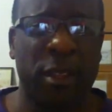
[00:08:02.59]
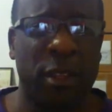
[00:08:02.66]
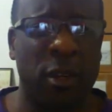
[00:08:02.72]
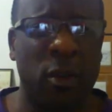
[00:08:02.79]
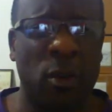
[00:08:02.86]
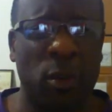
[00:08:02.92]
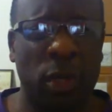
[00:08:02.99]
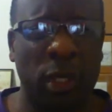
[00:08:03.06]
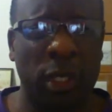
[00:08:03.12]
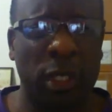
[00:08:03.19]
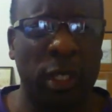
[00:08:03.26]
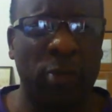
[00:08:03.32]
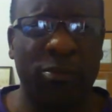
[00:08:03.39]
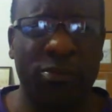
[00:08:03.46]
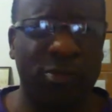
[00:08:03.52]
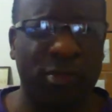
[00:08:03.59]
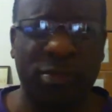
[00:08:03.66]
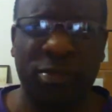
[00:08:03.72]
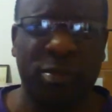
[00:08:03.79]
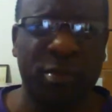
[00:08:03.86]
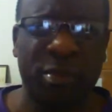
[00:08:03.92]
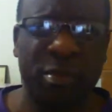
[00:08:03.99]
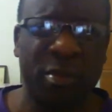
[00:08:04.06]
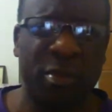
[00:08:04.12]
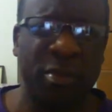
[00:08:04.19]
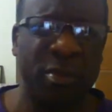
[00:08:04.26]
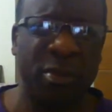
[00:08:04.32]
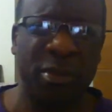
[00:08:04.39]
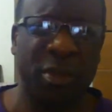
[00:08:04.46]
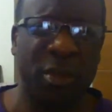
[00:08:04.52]
They don't really
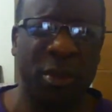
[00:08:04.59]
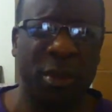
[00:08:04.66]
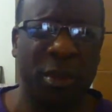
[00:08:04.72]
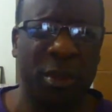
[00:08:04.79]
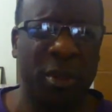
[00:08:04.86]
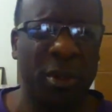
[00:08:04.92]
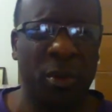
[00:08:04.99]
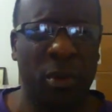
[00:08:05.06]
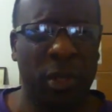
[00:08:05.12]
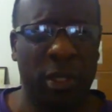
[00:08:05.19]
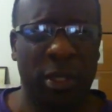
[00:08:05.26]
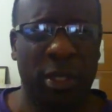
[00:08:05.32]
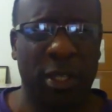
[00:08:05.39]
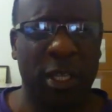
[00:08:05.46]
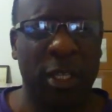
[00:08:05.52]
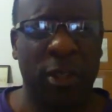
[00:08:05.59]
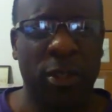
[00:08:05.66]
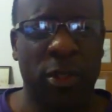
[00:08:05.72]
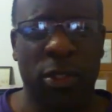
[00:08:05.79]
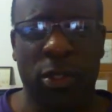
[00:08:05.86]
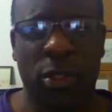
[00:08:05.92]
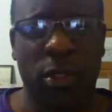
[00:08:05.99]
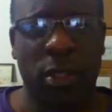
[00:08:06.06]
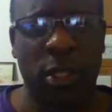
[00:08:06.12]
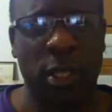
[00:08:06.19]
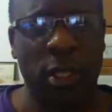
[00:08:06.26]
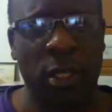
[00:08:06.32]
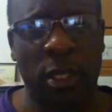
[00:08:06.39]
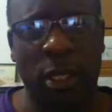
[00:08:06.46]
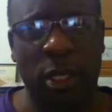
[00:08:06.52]
get the
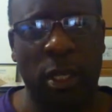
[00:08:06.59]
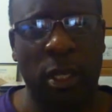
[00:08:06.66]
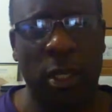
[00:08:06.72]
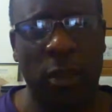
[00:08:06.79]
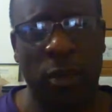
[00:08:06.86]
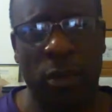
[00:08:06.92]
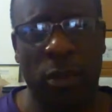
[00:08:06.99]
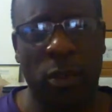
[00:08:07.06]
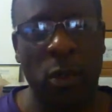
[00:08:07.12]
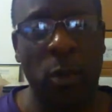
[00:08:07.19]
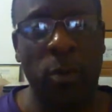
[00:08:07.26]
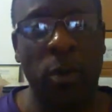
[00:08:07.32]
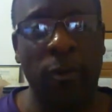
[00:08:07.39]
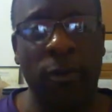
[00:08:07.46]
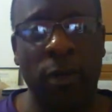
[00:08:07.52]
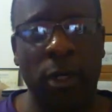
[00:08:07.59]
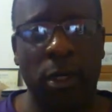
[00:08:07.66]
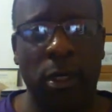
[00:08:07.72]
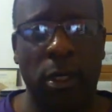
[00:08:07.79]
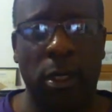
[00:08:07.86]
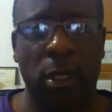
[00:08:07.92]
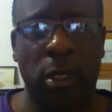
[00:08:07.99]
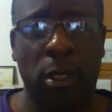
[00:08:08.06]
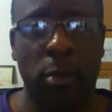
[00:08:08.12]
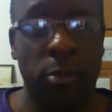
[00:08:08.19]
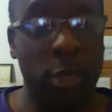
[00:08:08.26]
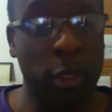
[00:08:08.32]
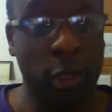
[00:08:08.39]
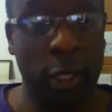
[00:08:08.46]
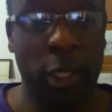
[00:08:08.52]
interscope of a
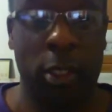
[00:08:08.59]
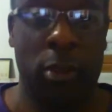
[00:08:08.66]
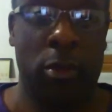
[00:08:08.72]
building.